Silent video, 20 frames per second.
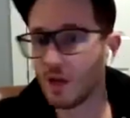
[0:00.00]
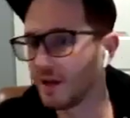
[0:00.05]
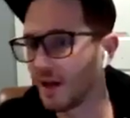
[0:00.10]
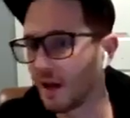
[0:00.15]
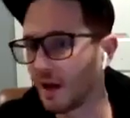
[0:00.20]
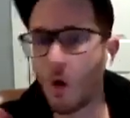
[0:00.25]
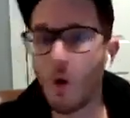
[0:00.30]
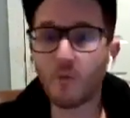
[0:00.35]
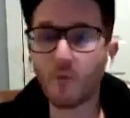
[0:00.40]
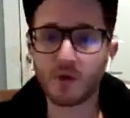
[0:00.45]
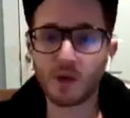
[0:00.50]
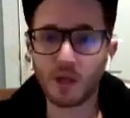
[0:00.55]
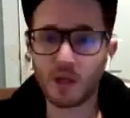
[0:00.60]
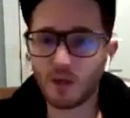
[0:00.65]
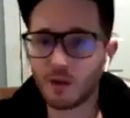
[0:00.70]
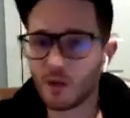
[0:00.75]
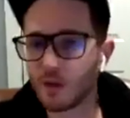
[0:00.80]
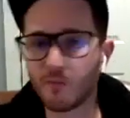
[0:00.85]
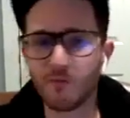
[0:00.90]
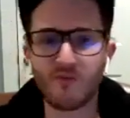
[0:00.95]
Now,
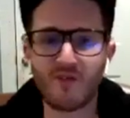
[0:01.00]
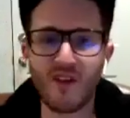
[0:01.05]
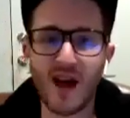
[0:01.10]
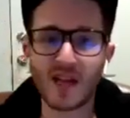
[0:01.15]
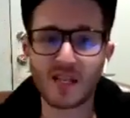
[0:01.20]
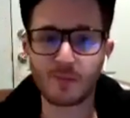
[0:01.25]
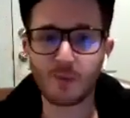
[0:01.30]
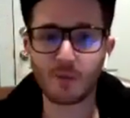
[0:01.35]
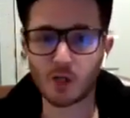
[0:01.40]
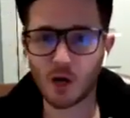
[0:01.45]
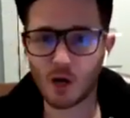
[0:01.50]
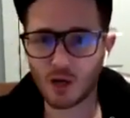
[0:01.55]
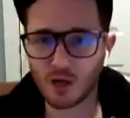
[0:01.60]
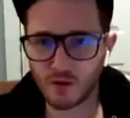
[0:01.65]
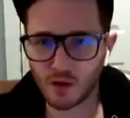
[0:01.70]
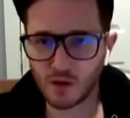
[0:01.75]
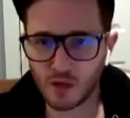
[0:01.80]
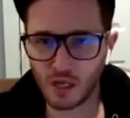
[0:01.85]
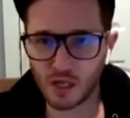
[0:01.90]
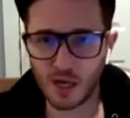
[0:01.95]
hopefully the vast majority
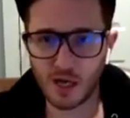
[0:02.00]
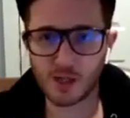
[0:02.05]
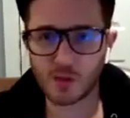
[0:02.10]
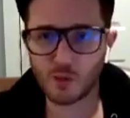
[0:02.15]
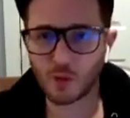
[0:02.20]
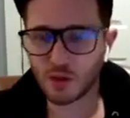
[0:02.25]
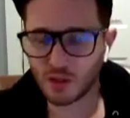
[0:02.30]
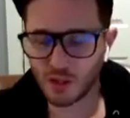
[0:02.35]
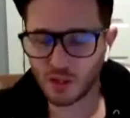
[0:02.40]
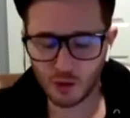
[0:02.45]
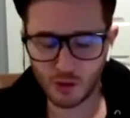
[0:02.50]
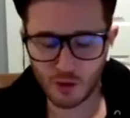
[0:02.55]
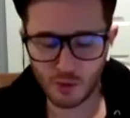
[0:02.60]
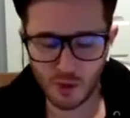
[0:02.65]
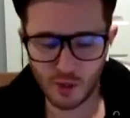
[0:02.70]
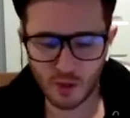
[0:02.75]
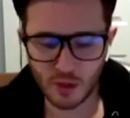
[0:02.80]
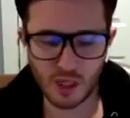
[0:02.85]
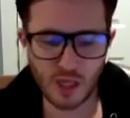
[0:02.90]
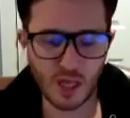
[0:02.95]
of your clients will continue to
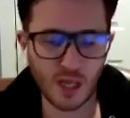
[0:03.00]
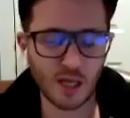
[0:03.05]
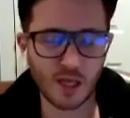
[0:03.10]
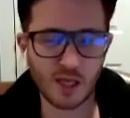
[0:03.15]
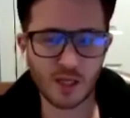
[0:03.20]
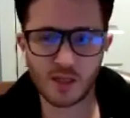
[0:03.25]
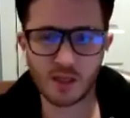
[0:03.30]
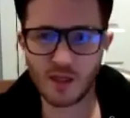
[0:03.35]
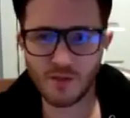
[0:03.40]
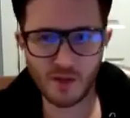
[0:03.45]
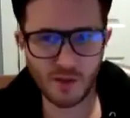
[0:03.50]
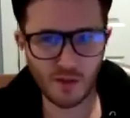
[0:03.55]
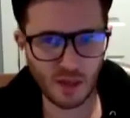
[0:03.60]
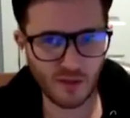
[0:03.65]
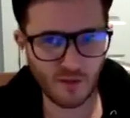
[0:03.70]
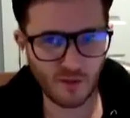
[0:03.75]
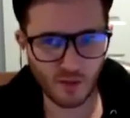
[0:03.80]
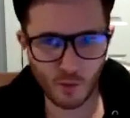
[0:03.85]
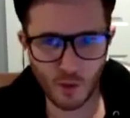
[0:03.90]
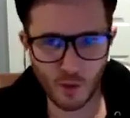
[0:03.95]
be your clients,
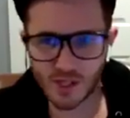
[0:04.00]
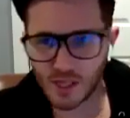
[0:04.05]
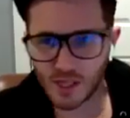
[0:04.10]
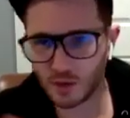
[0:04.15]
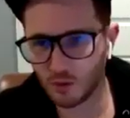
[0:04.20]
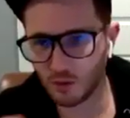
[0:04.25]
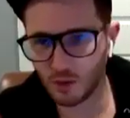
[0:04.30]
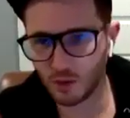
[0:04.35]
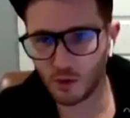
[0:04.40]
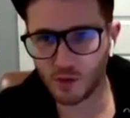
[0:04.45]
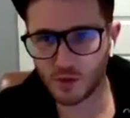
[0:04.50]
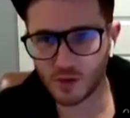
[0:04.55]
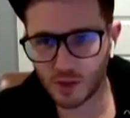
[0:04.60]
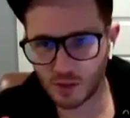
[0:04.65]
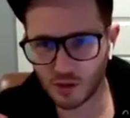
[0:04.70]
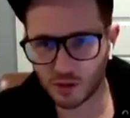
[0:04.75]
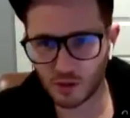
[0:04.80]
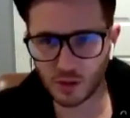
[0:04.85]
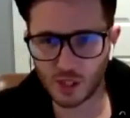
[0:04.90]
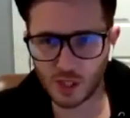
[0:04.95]
even the ones that you
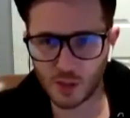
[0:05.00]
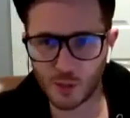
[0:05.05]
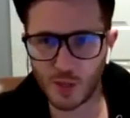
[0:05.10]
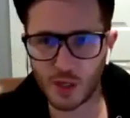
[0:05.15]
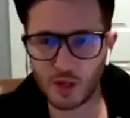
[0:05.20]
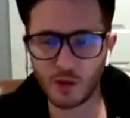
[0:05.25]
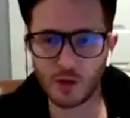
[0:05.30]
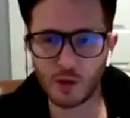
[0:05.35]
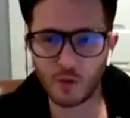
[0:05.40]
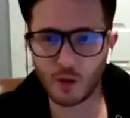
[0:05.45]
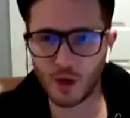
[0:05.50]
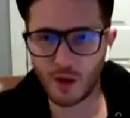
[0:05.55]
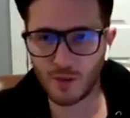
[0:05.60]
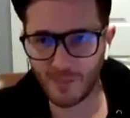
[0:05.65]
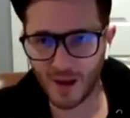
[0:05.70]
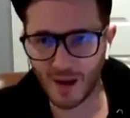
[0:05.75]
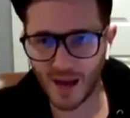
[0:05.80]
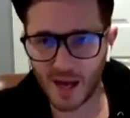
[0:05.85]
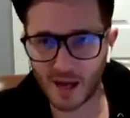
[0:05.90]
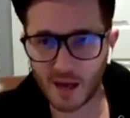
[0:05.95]
lose during this period will
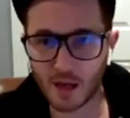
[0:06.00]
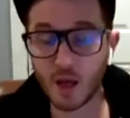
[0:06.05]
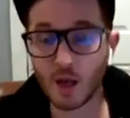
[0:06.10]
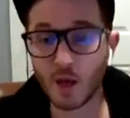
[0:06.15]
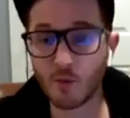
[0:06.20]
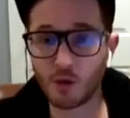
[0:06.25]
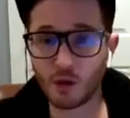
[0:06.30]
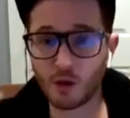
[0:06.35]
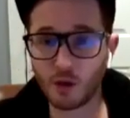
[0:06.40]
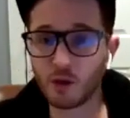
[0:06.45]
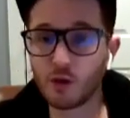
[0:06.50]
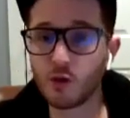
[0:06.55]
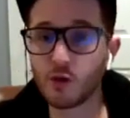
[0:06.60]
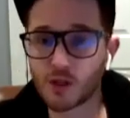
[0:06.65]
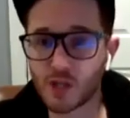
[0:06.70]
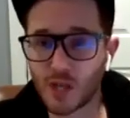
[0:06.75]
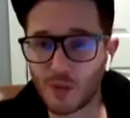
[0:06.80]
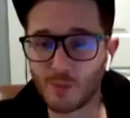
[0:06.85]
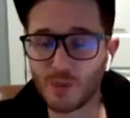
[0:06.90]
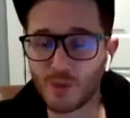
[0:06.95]
come back, but you'll
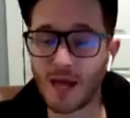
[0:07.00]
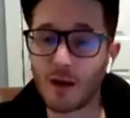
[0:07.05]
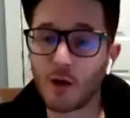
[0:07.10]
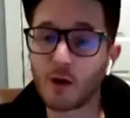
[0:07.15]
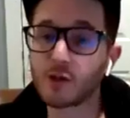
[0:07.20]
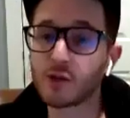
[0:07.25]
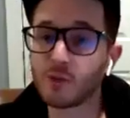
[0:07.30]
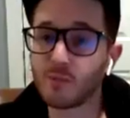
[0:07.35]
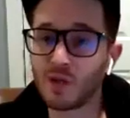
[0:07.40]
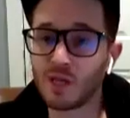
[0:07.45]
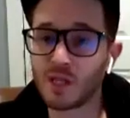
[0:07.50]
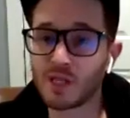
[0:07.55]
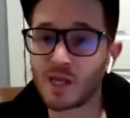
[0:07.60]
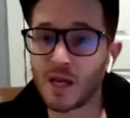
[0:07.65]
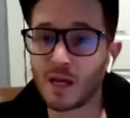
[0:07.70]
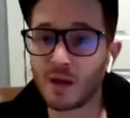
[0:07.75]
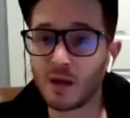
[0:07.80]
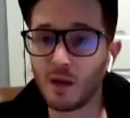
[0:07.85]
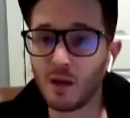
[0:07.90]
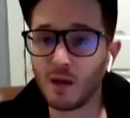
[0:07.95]
lose some. But that also means
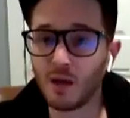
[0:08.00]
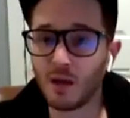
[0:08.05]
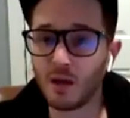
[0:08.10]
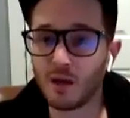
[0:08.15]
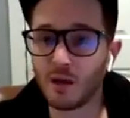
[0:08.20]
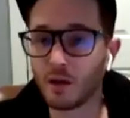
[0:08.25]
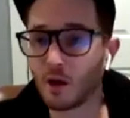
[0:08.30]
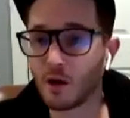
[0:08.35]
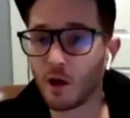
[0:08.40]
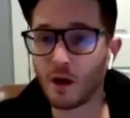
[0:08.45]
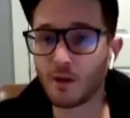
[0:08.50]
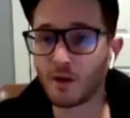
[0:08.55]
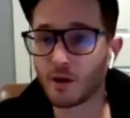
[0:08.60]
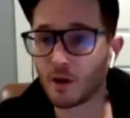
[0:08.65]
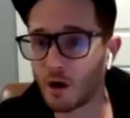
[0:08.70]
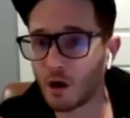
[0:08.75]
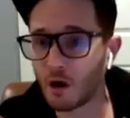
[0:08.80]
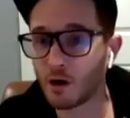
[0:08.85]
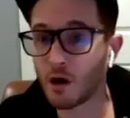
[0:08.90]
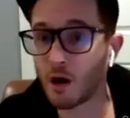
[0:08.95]
that
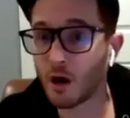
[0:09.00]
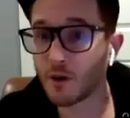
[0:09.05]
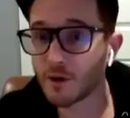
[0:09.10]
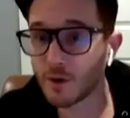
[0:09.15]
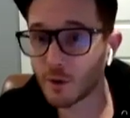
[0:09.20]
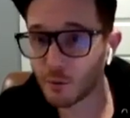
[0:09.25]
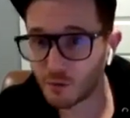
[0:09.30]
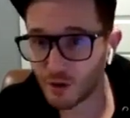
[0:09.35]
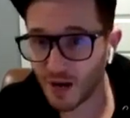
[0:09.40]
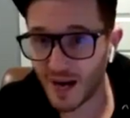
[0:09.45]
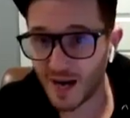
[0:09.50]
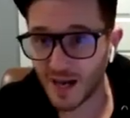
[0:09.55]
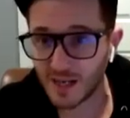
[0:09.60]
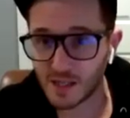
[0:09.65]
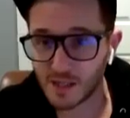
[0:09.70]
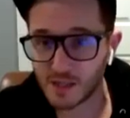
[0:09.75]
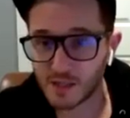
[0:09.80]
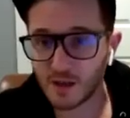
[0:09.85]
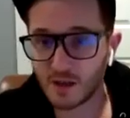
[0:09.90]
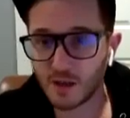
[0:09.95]
there are other
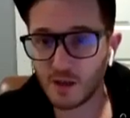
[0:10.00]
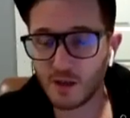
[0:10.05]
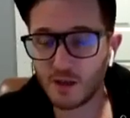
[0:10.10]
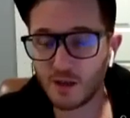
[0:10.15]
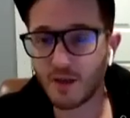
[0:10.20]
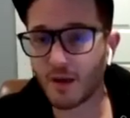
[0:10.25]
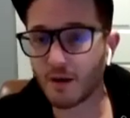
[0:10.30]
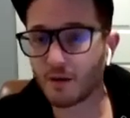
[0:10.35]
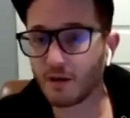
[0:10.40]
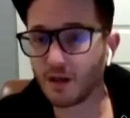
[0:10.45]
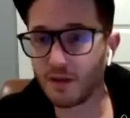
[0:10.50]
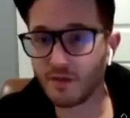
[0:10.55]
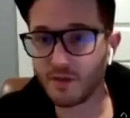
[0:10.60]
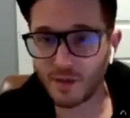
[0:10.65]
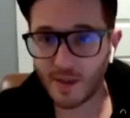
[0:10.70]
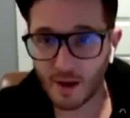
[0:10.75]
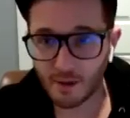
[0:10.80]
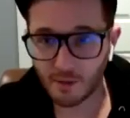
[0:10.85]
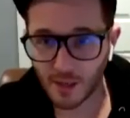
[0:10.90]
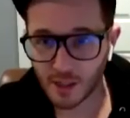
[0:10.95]
brands that are
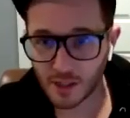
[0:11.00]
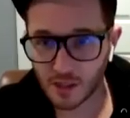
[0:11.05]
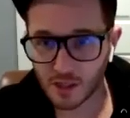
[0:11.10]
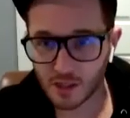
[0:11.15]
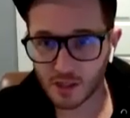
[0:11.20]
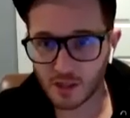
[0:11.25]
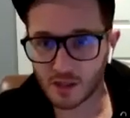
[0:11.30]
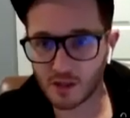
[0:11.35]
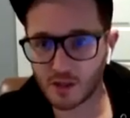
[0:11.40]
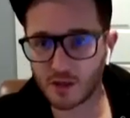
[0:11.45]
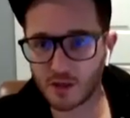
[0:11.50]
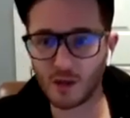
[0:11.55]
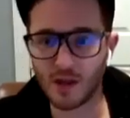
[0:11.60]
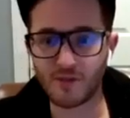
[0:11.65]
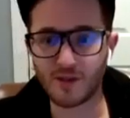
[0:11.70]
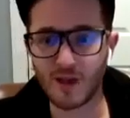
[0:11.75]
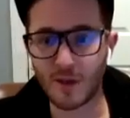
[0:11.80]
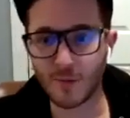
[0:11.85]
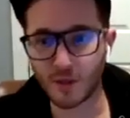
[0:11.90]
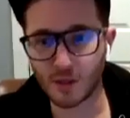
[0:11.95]
leaving their agencies and you'll
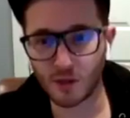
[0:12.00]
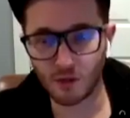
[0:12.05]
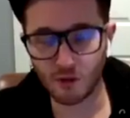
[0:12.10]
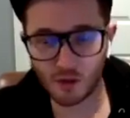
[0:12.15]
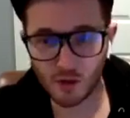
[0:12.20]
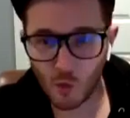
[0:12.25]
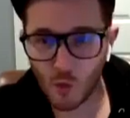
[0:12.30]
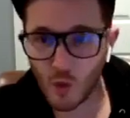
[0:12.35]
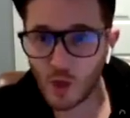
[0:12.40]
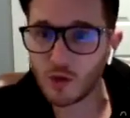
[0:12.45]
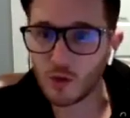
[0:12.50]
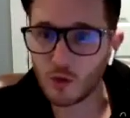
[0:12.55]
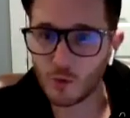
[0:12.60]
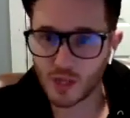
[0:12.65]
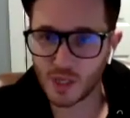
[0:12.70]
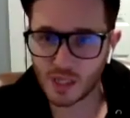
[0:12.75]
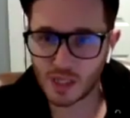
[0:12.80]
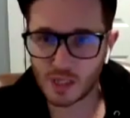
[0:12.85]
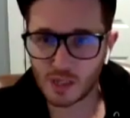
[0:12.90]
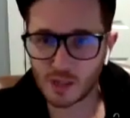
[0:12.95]
have the opportunity to win new
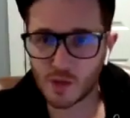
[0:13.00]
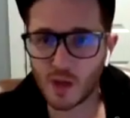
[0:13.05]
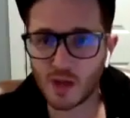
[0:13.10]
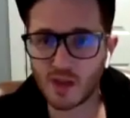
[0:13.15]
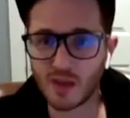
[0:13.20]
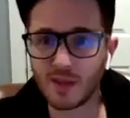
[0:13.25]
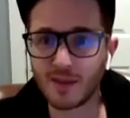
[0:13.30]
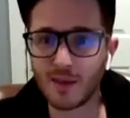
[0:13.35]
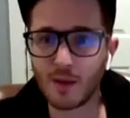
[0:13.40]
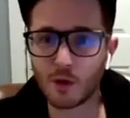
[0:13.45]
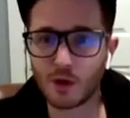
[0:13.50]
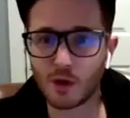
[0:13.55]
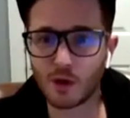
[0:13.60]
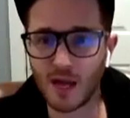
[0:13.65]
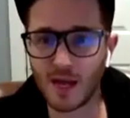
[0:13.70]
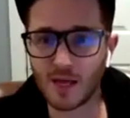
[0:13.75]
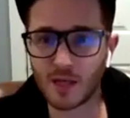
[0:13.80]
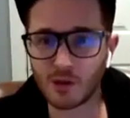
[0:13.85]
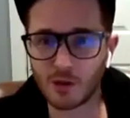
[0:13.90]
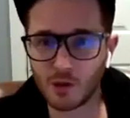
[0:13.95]
business. So I think that we're going
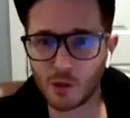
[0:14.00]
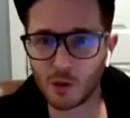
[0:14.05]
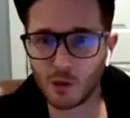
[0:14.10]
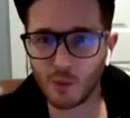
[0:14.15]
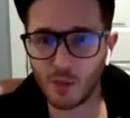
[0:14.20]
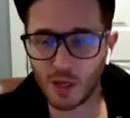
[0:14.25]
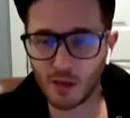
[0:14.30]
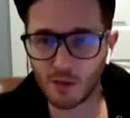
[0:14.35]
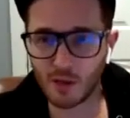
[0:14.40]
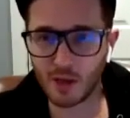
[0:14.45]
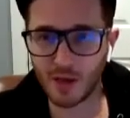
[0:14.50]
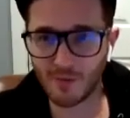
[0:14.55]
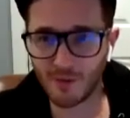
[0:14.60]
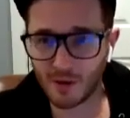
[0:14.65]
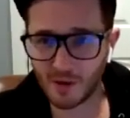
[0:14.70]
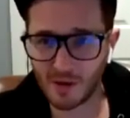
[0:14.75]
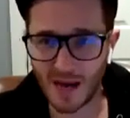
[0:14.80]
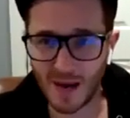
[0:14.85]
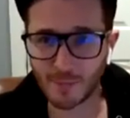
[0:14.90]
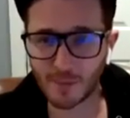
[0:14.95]
to enter into a period I'm
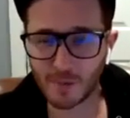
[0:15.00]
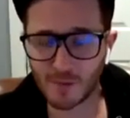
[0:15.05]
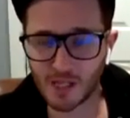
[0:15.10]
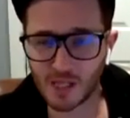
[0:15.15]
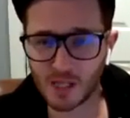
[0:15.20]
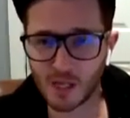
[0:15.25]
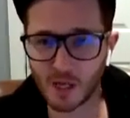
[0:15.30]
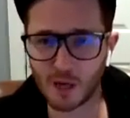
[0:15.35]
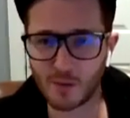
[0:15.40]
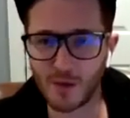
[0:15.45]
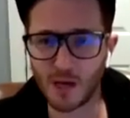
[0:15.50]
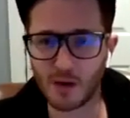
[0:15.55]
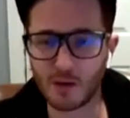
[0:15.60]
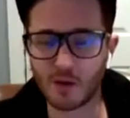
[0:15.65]
very optimistic